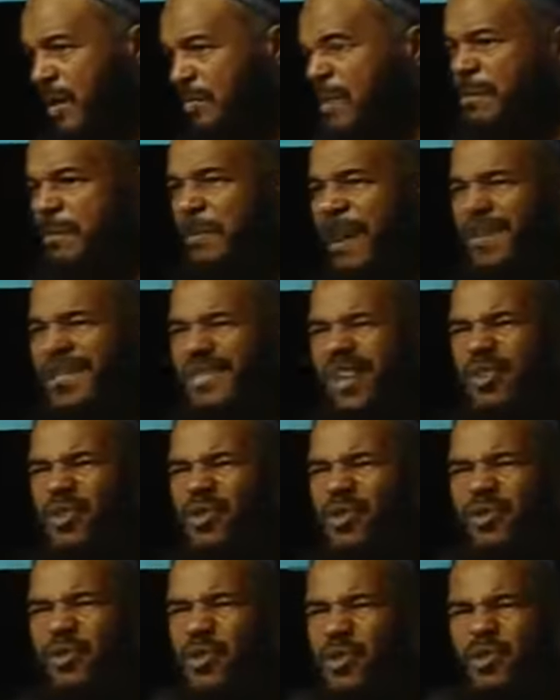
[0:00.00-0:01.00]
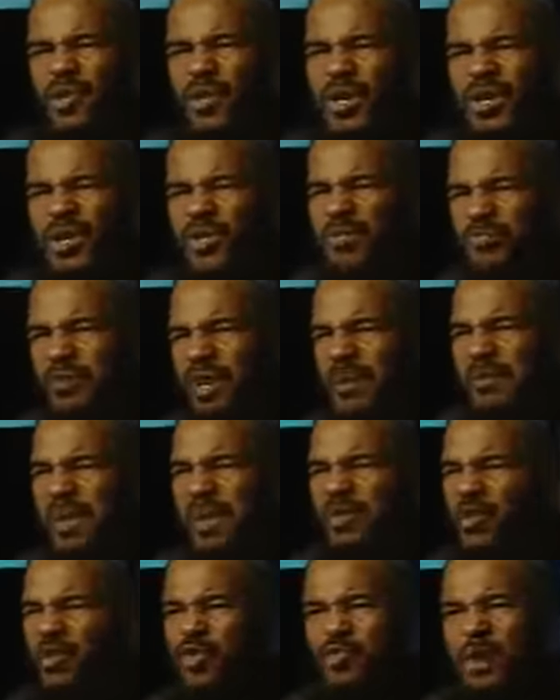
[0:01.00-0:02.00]
People might say, oh, you've gone to an extreme,
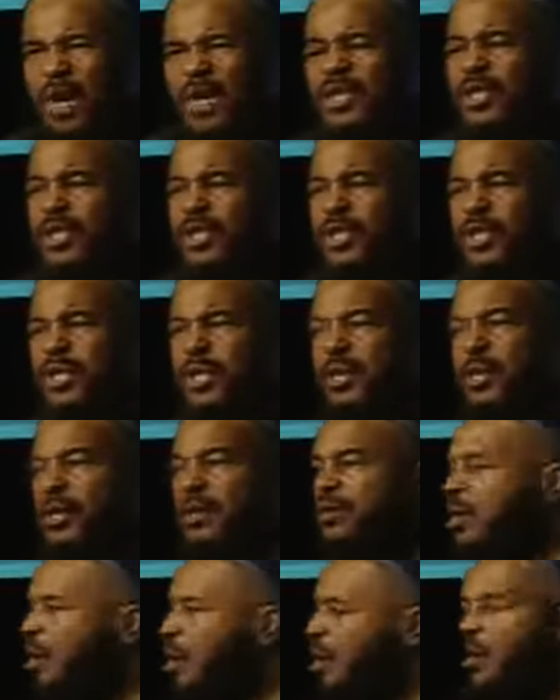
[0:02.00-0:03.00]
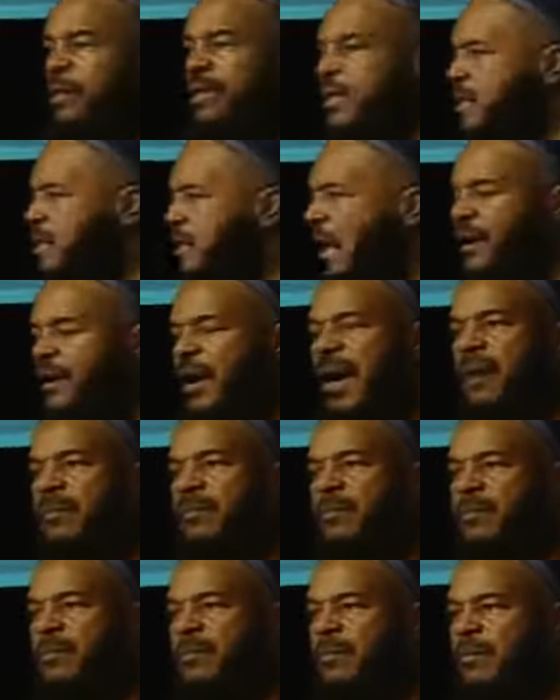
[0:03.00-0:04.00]
that's too much. No, it is
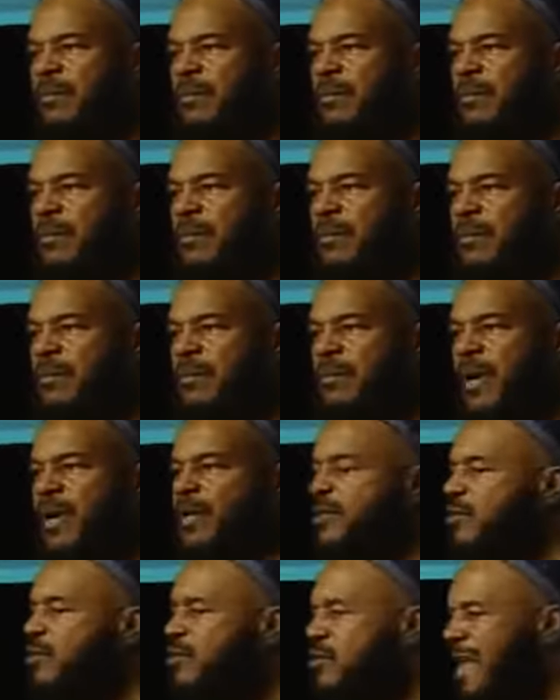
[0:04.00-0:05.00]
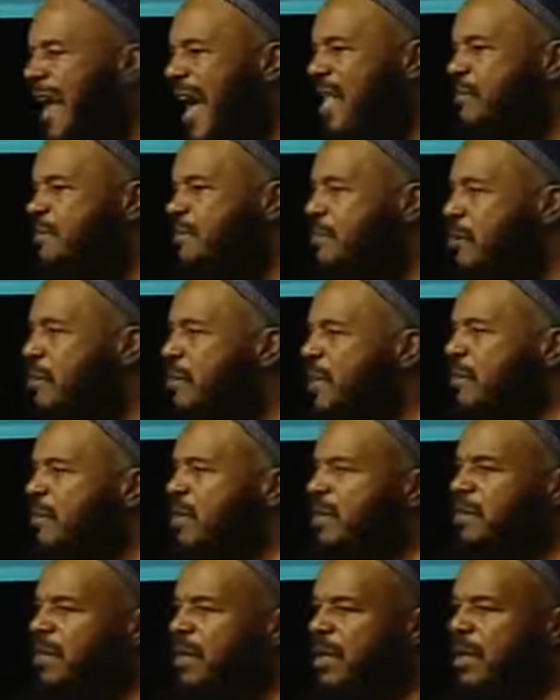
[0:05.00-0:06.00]
haram. It is not
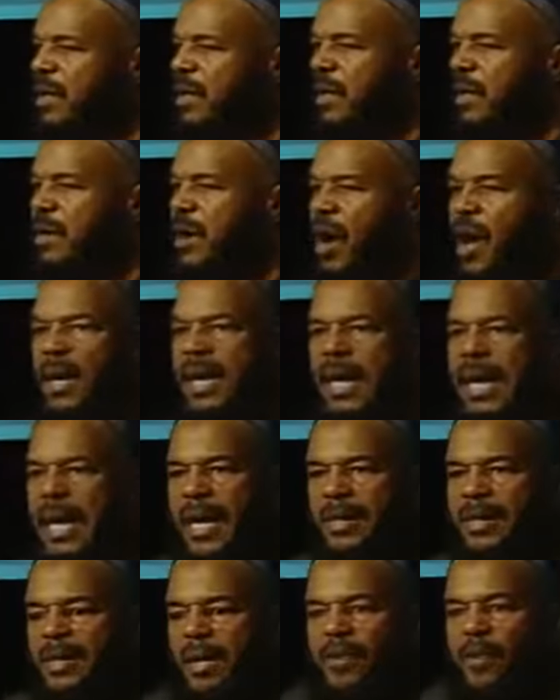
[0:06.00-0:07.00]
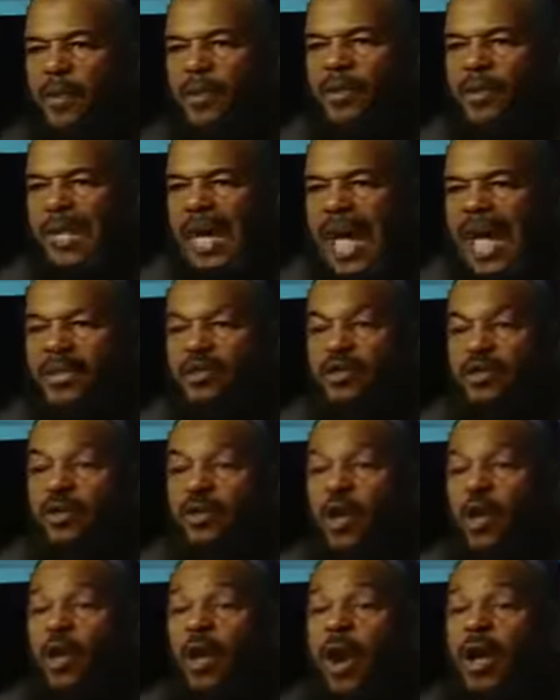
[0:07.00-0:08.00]
permissible unless a person has
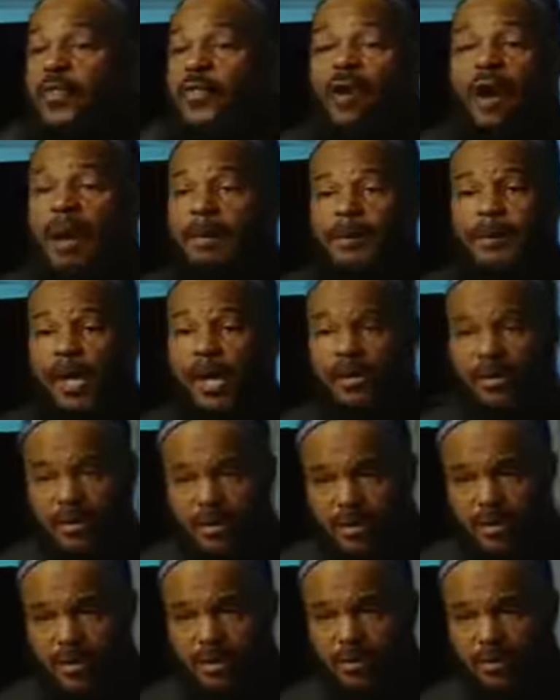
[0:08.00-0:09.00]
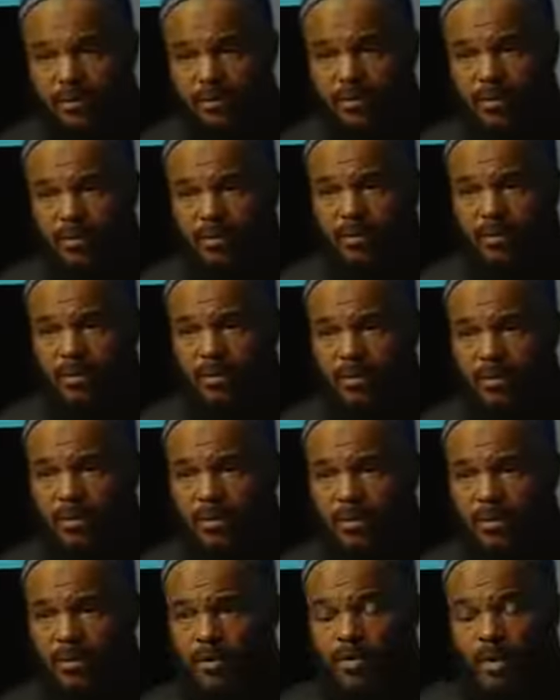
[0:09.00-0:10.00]
no other options.
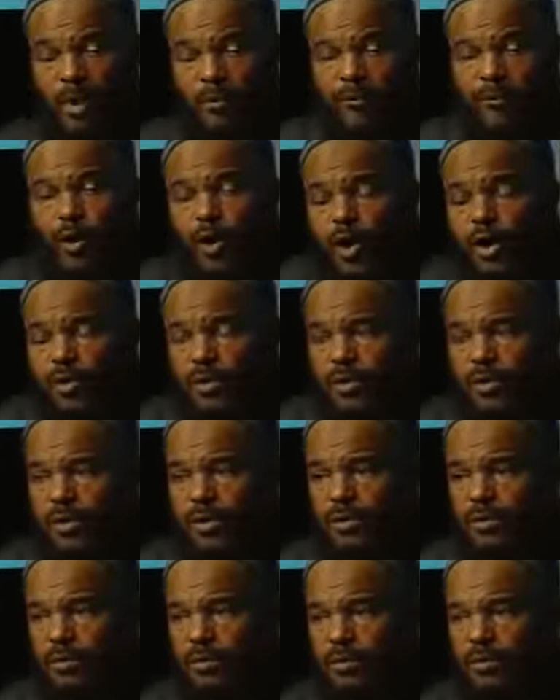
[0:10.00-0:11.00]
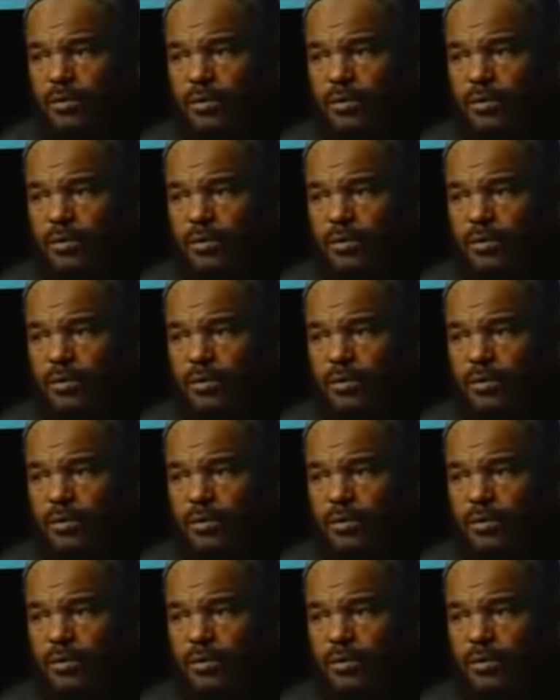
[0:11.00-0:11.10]
You are forced.